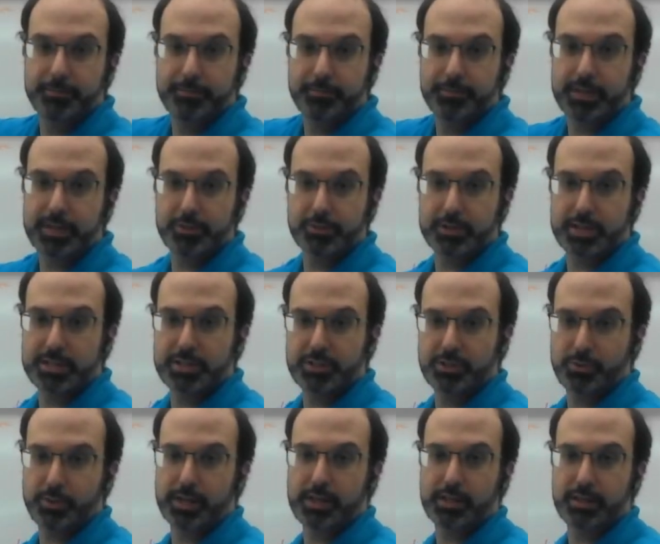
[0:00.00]
That's what that
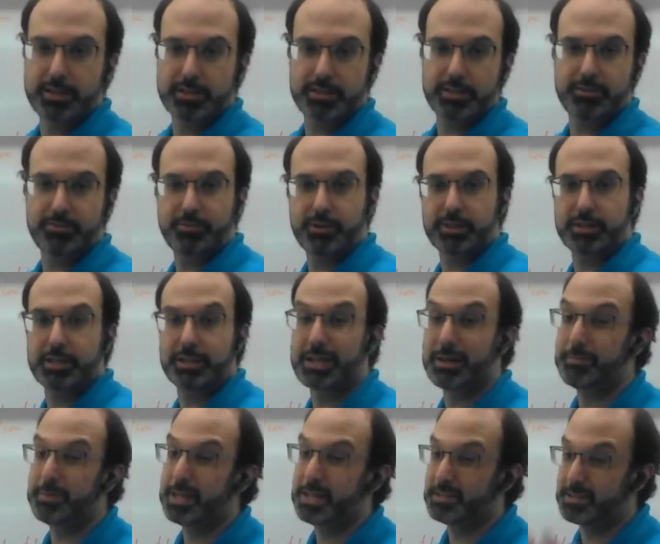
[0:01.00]
squiggle is in the front there.
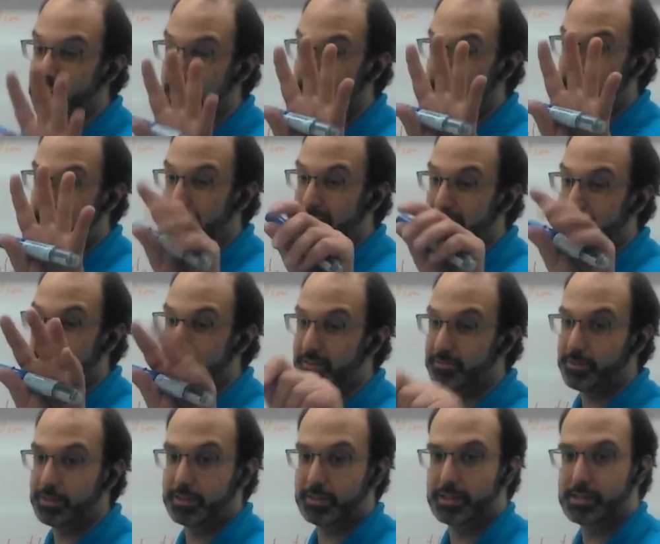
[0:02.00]
That means add
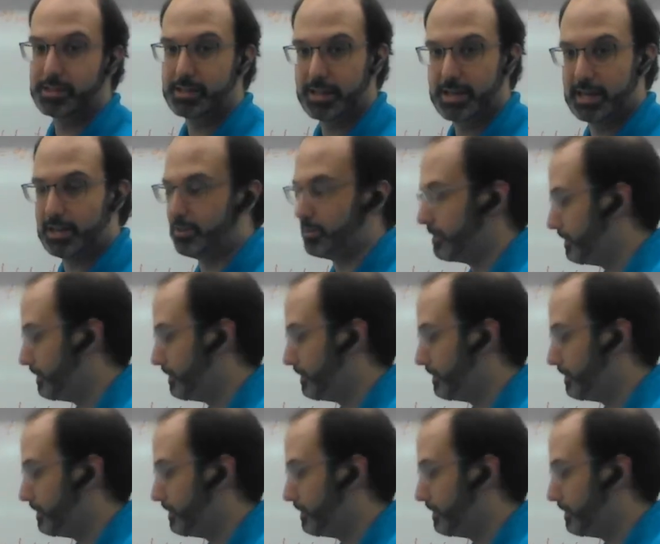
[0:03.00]
everything together.